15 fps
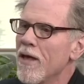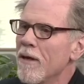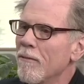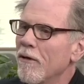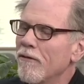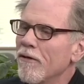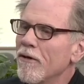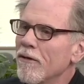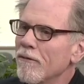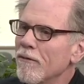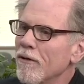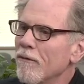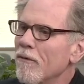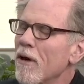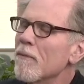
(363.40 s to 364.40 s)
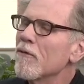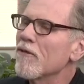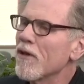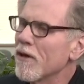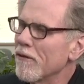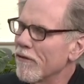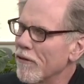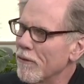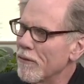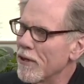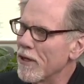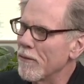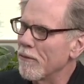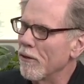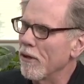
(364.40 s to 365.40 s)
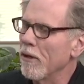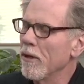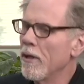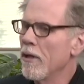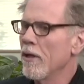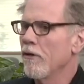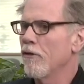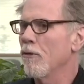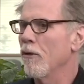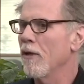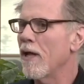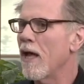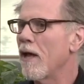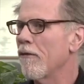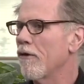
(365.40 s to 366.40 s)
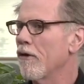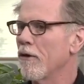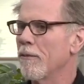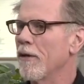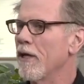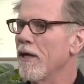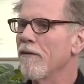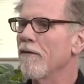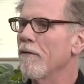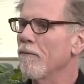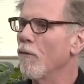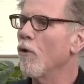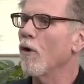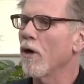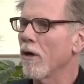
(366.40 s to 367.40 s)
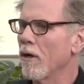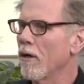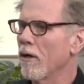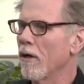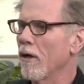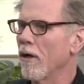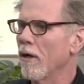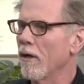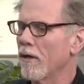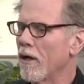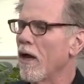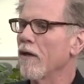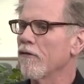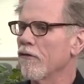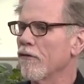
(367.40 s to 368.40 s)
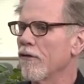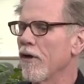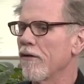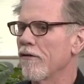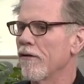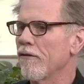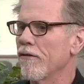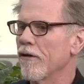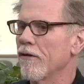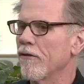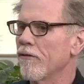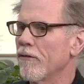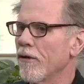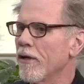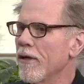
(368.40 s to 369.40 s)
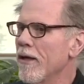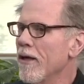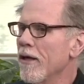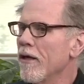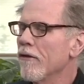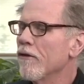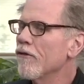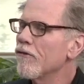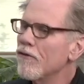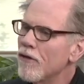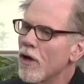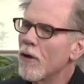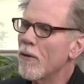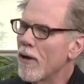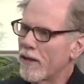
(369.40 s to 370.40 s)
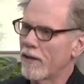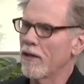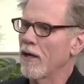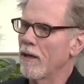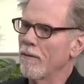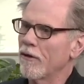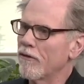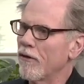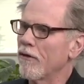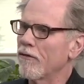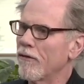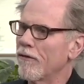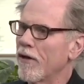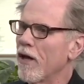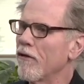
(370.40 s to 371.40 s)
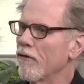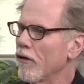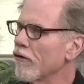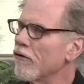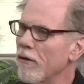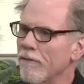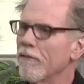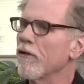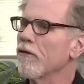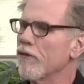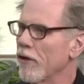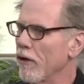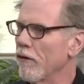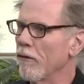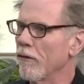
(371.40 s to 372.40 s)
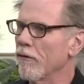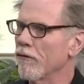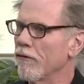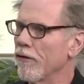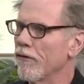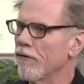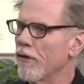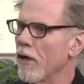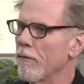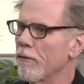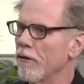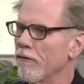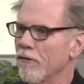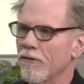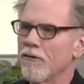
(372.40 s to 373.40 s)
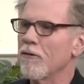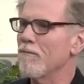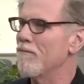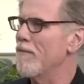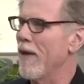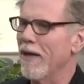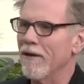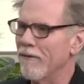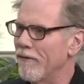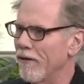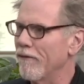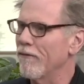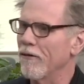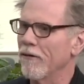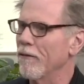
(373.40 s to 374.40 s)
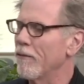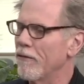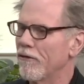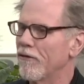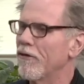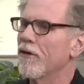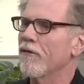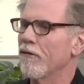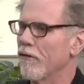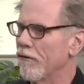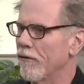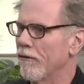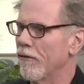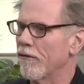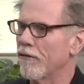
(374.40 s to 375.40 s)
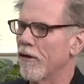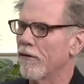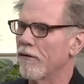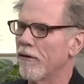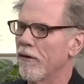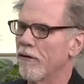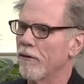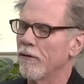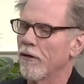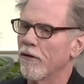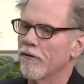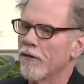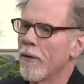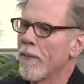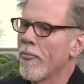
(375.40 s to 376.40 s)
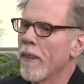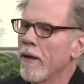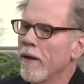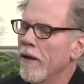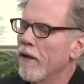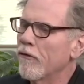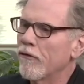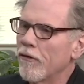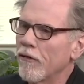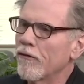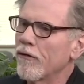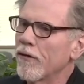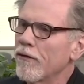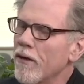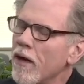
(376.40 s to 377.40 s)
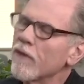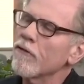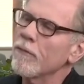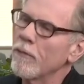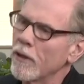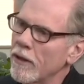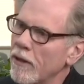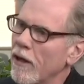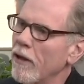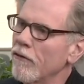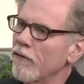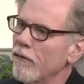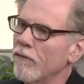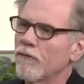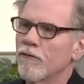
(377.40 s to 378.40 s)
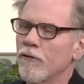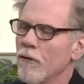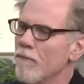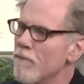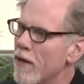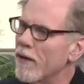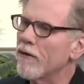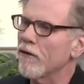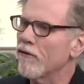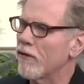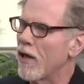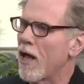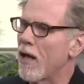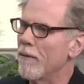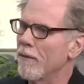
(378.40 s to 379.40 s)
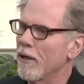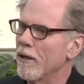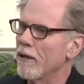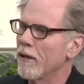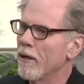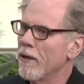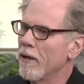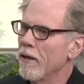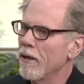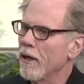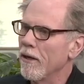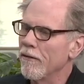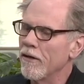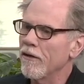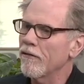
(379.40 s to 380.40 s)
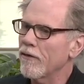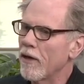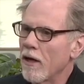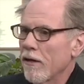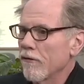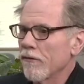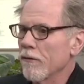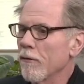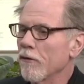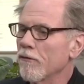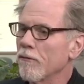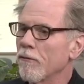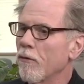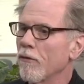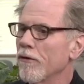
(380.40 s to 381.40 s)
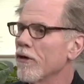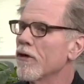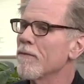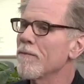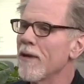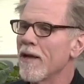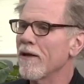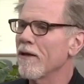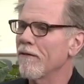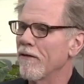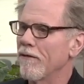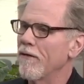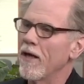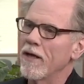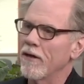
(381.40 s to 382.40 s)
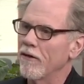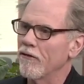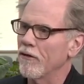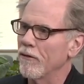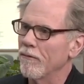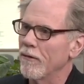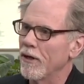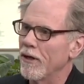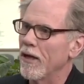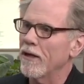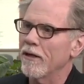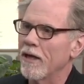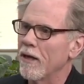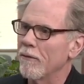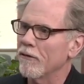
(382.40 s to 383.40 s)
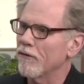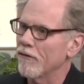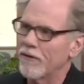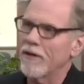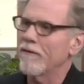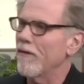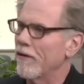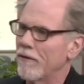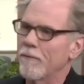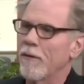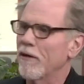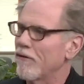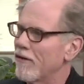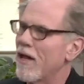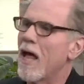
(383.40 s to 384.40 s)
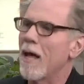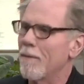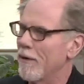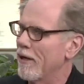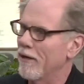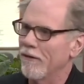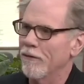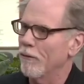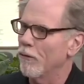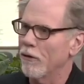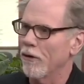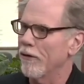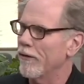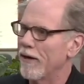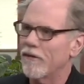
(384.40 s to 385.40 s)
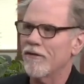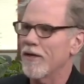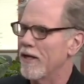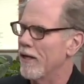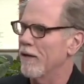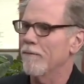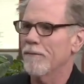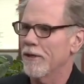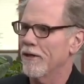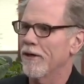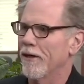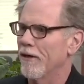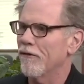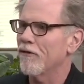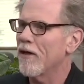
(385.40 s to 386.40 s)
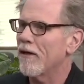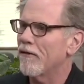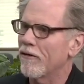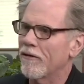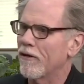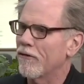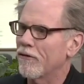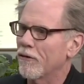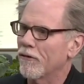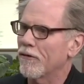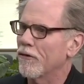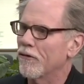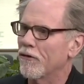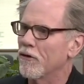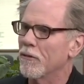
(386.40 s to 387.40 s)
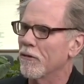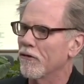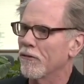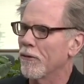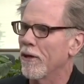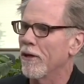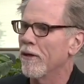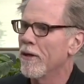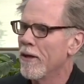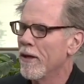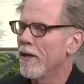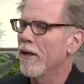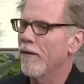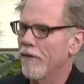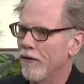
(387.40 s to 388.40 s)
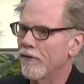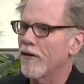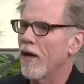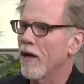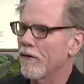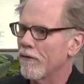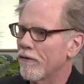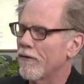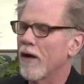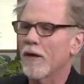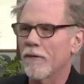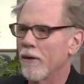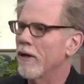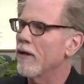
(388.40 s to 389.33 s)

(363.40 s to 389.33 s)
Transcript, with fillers: But for the representative of the people to allow there to be even more concentration in this industry, there's no economic justification except for the shareholders of these companies. There's no benefit for the citizens of this country to do this. It's just a textbook case of tremendous lobbying. And these guys, the most important, their competitive advantage in economics is they've got the best lobbying in the world. That's it, period. It's not that they serve consumers well. And these guys have got great